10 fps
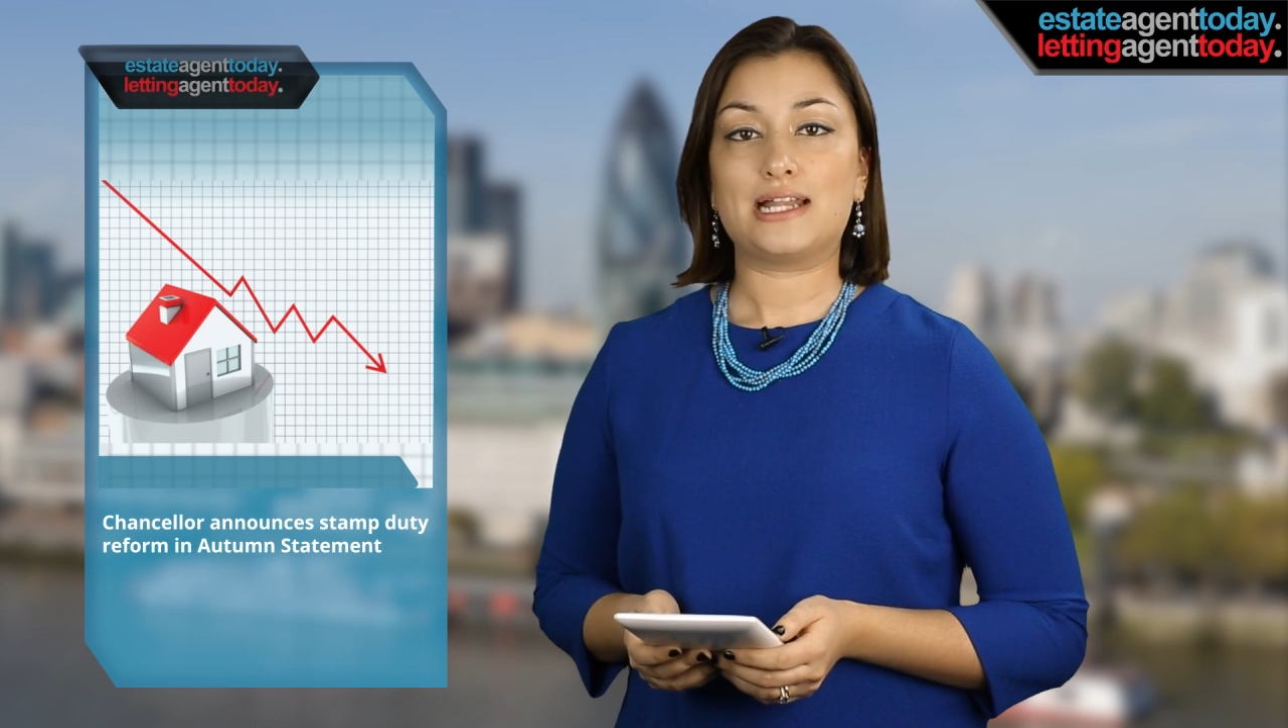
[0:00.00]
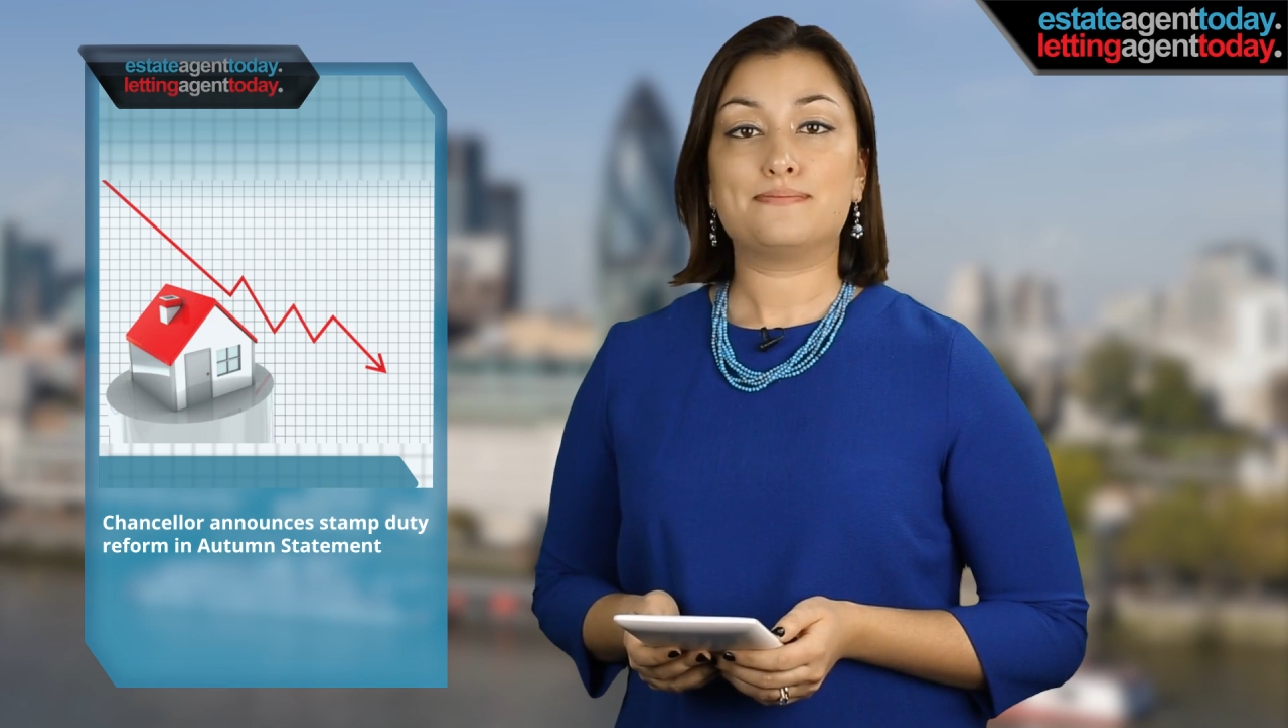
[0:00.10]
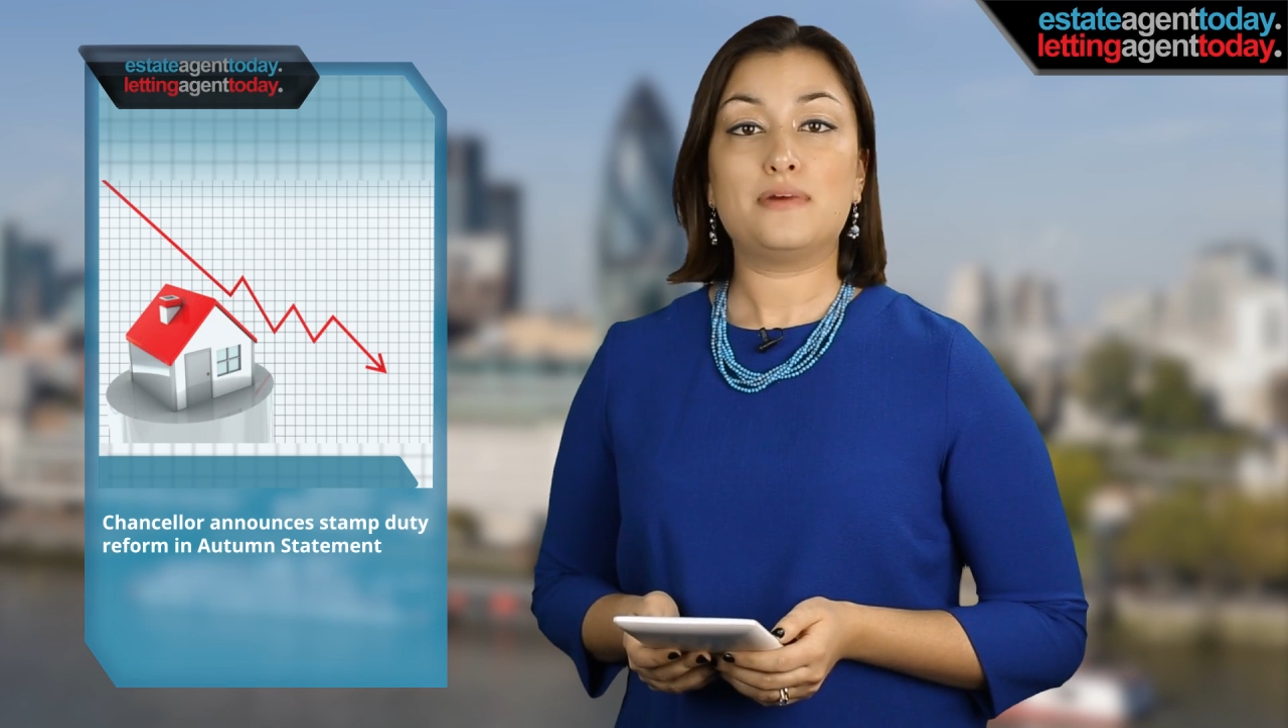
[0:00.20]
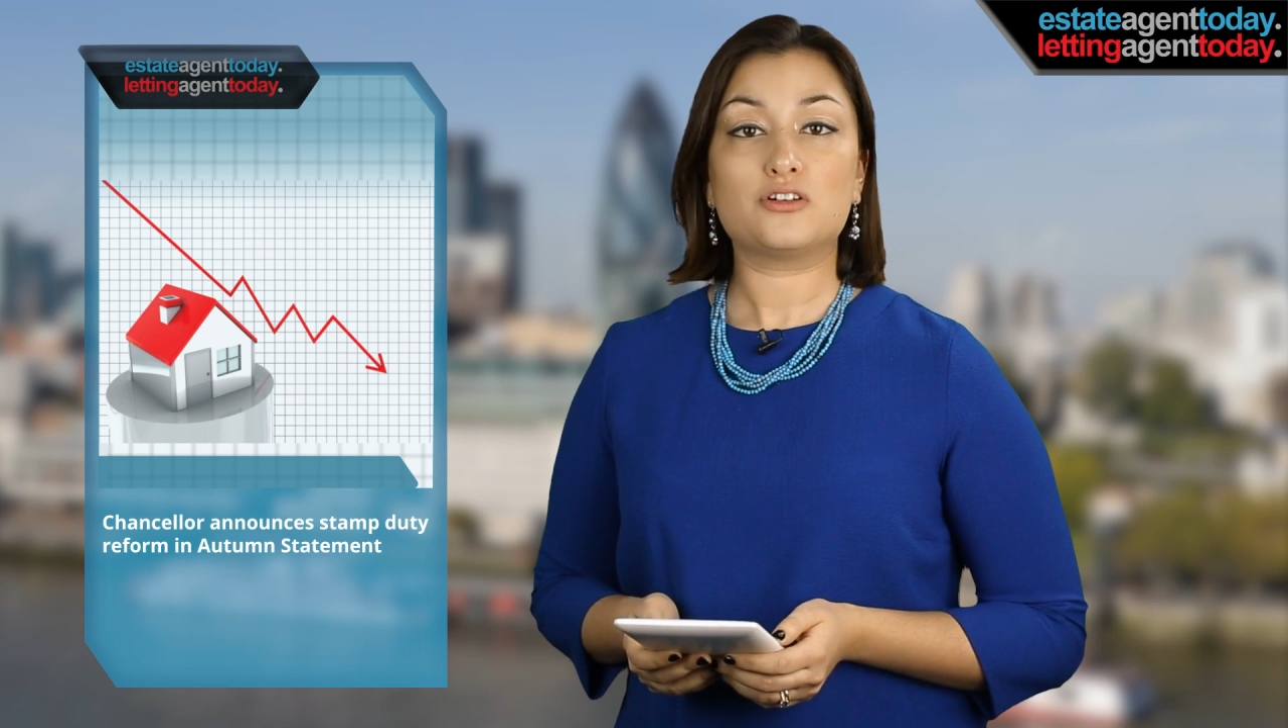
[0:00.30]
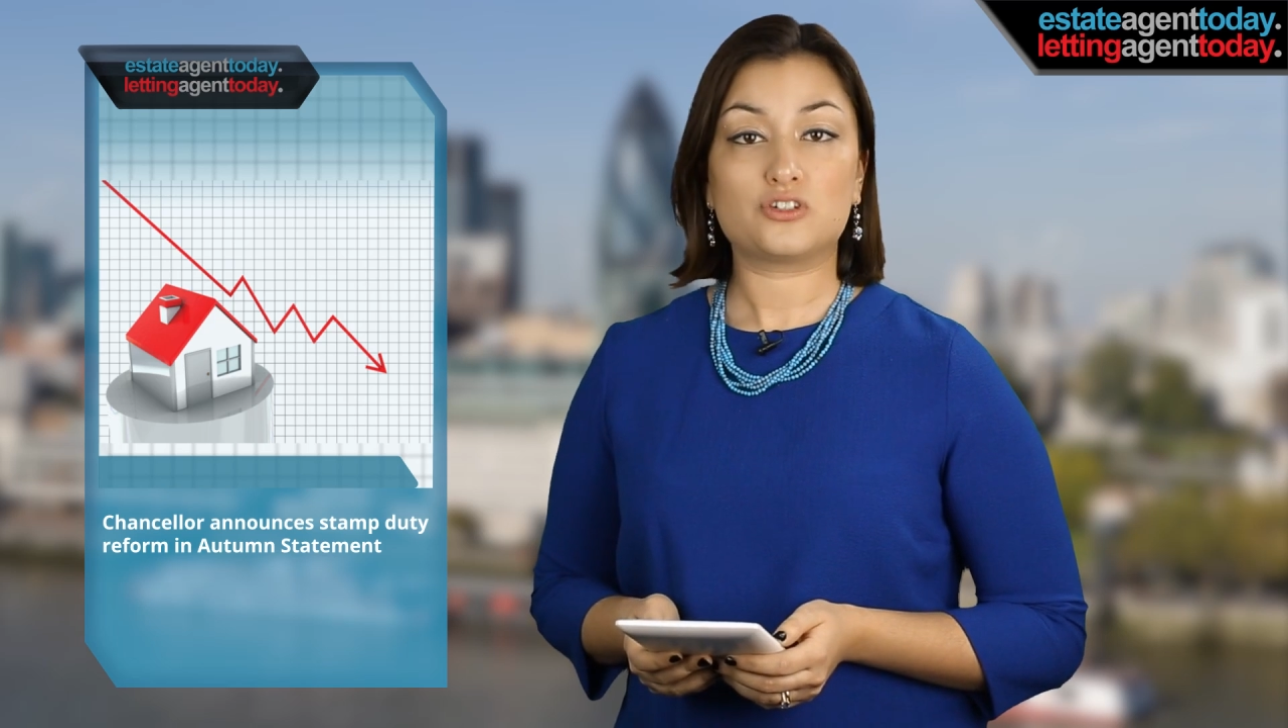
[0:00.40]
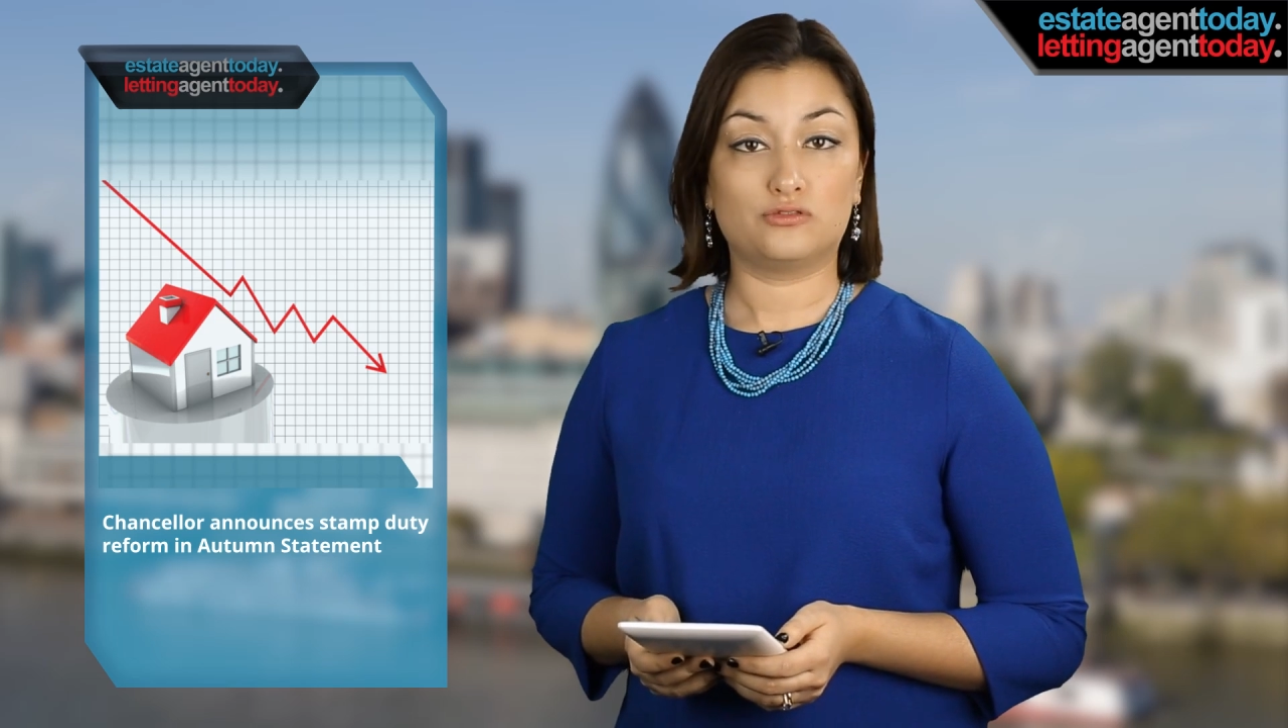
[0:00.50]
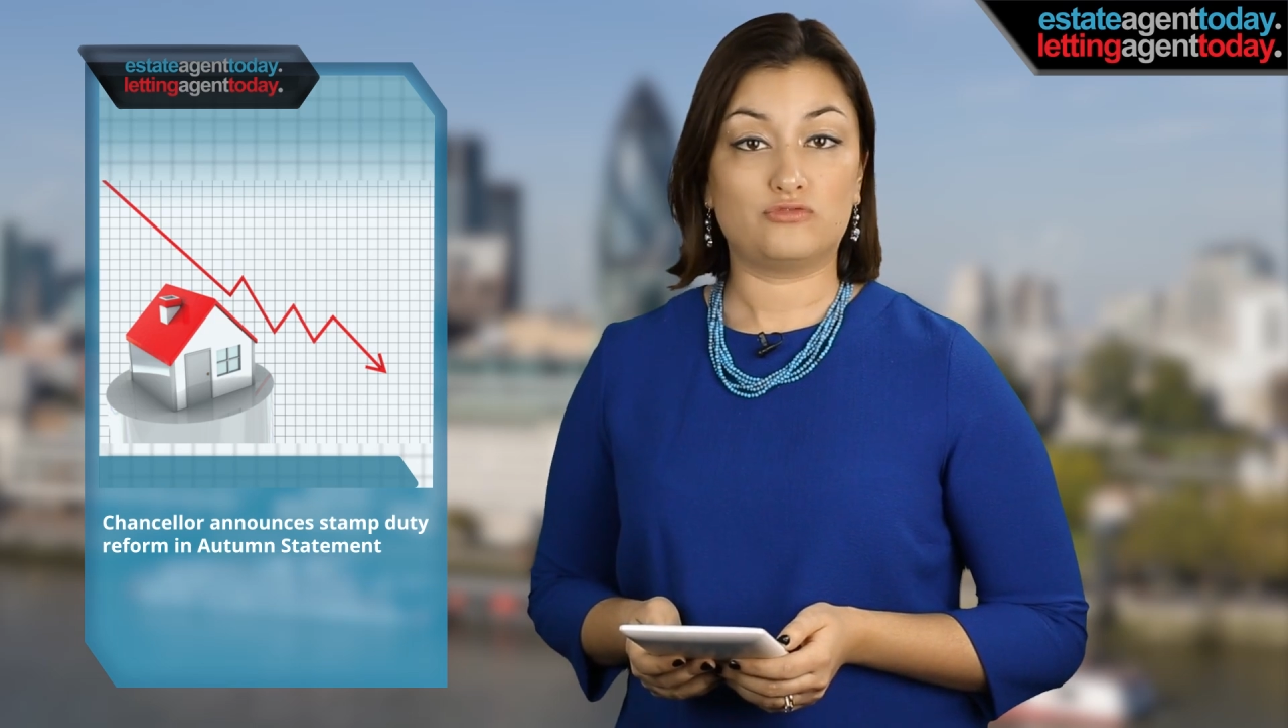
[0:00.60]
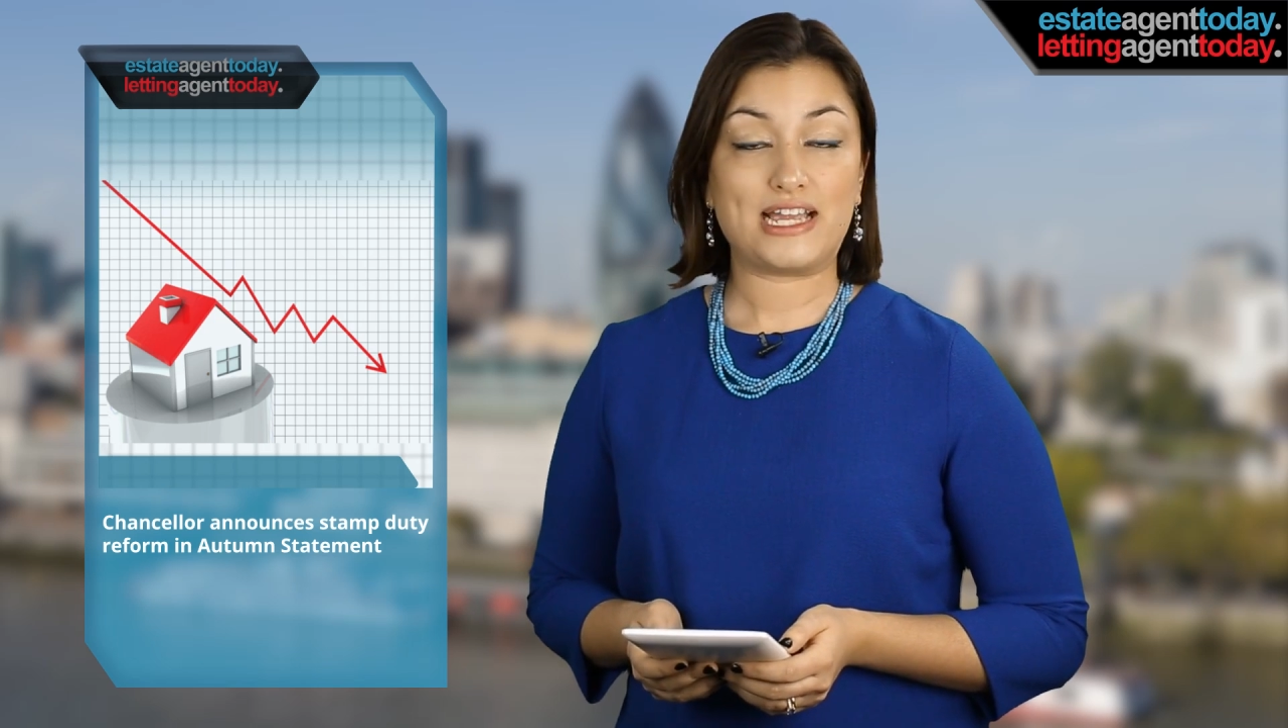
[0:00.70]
at marginal